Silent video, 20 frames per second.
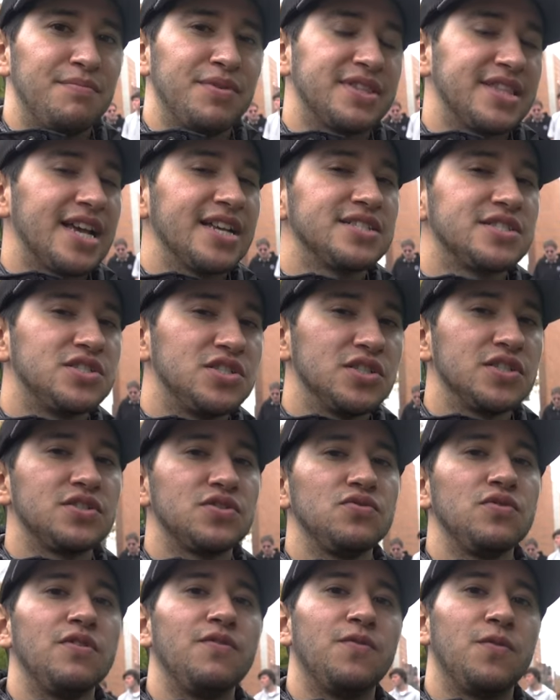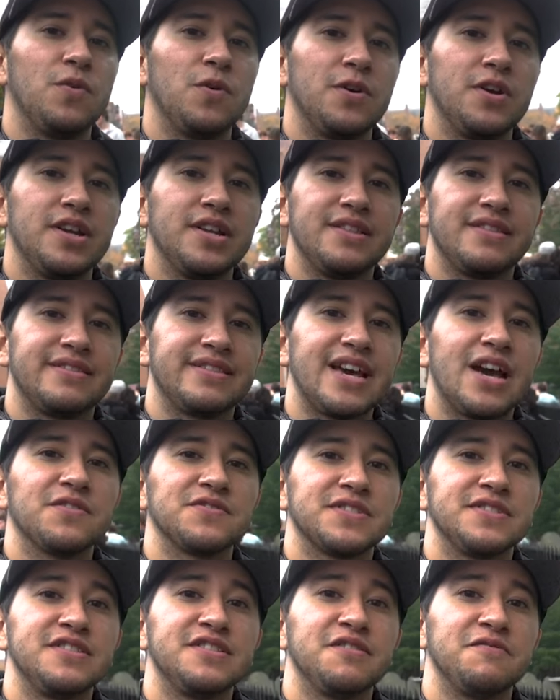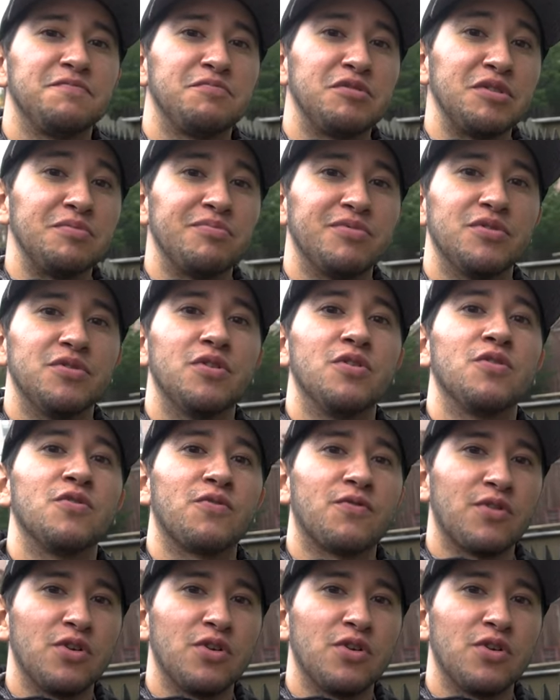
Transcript: but that's just to avoid thousands of people